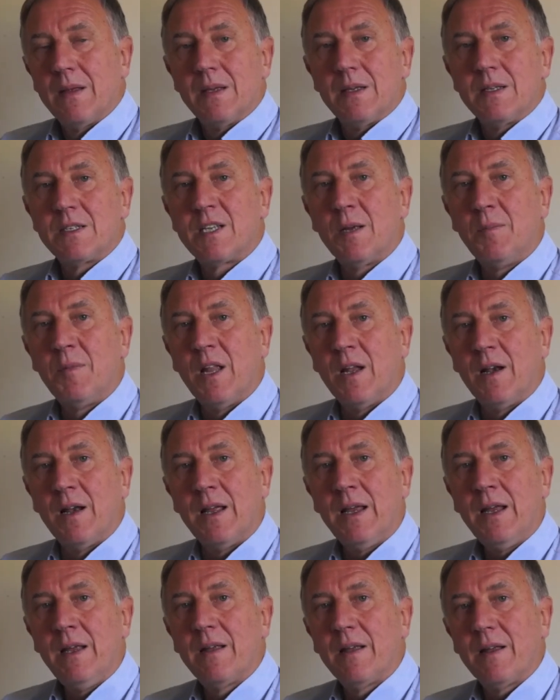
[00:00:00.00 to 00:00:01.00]

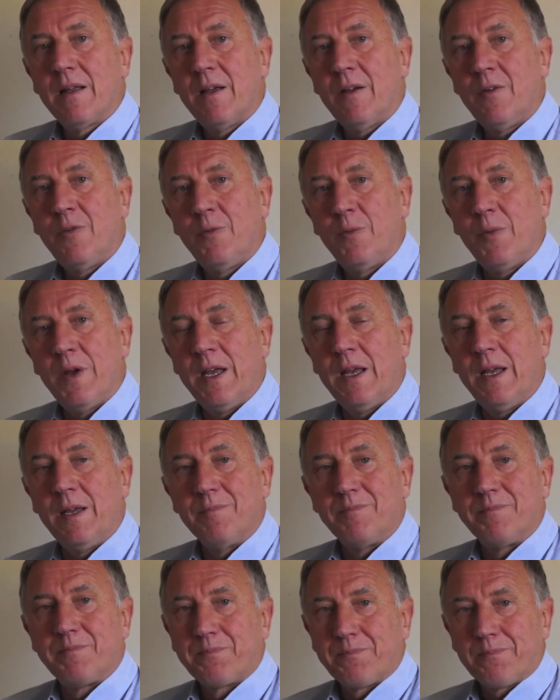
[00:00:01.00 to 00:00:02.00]
Similarly, if
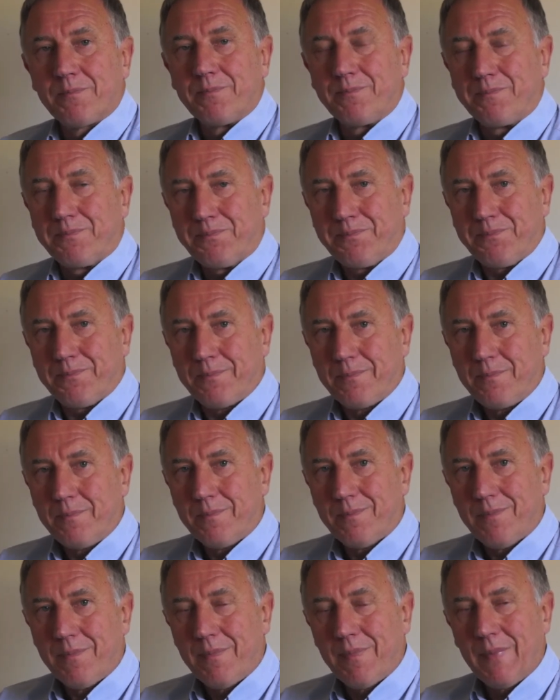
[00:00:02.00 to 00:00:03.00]
we
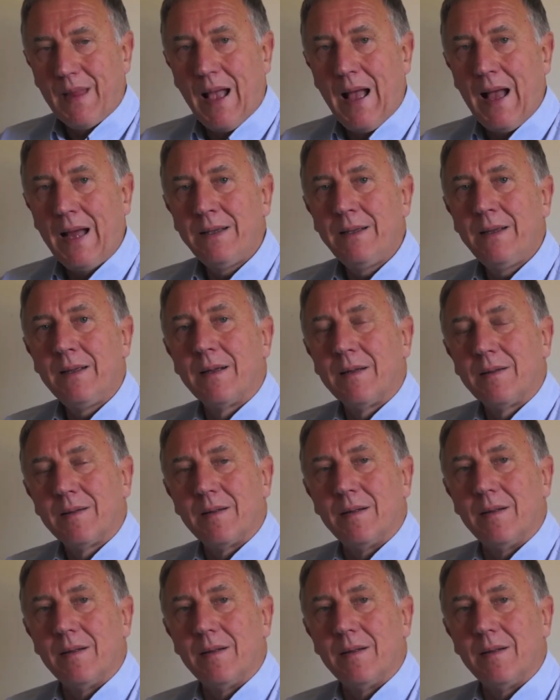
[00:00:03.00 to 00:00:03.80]
add a